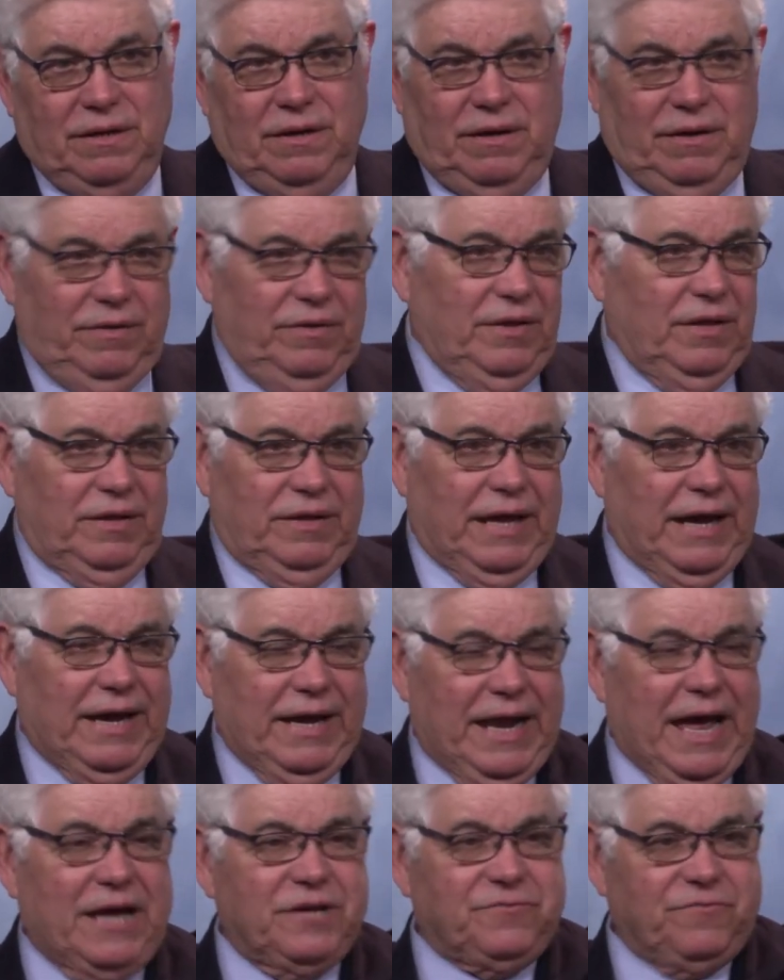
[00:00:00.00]
Uh, they
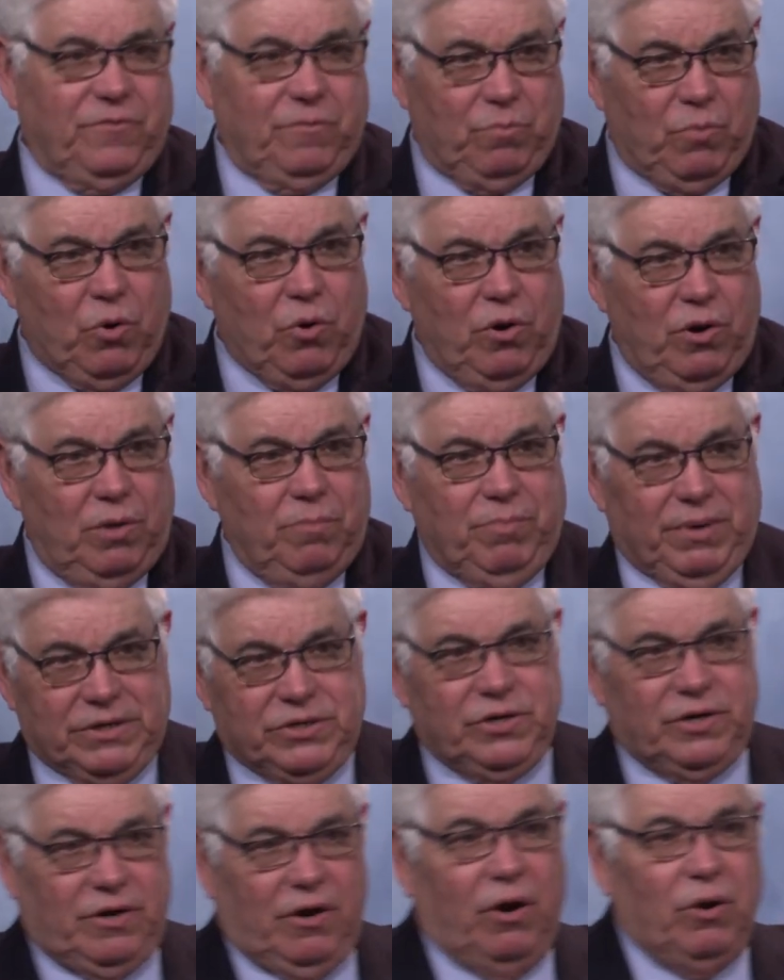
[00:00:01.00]
can ask for more,
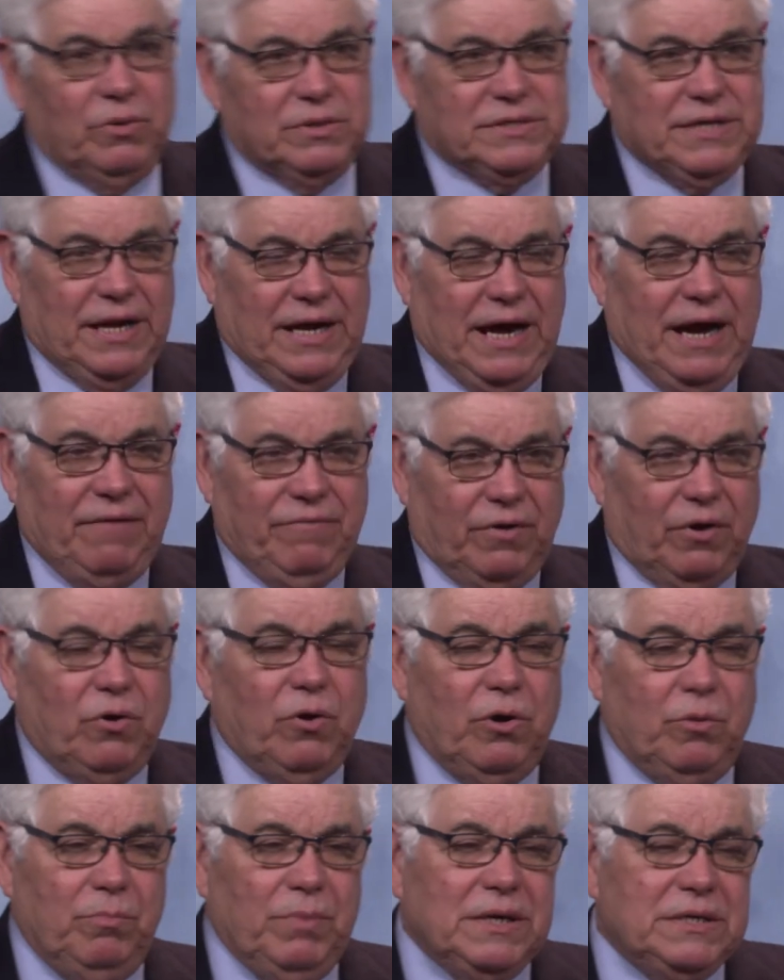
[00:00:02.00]
but you're always going to have the
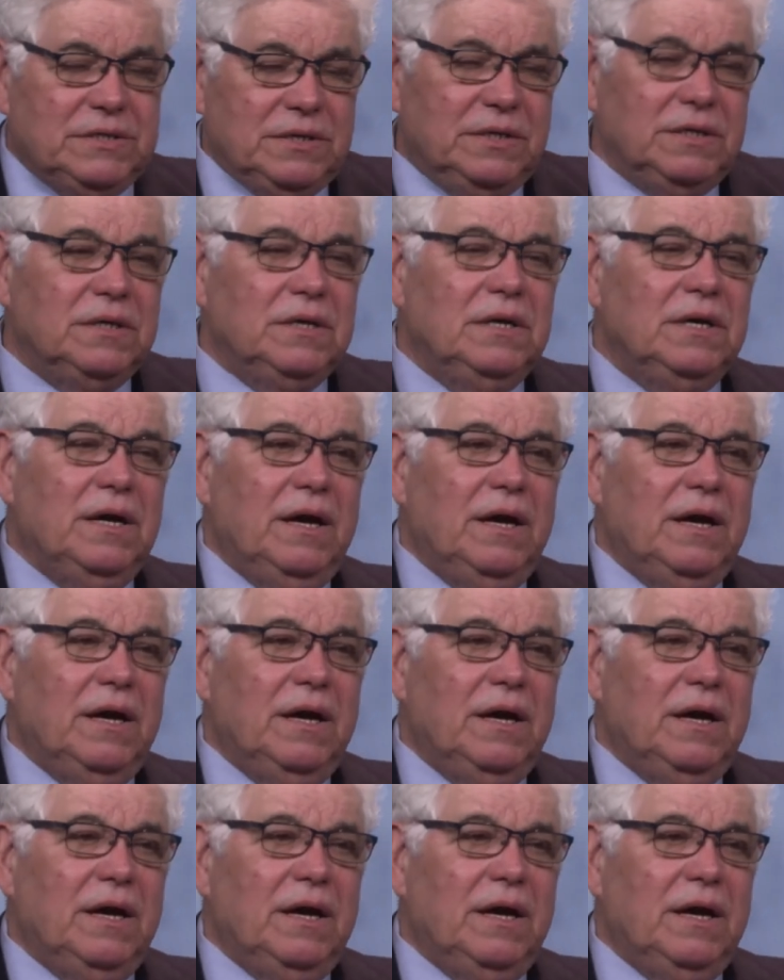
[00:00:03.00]
core budget.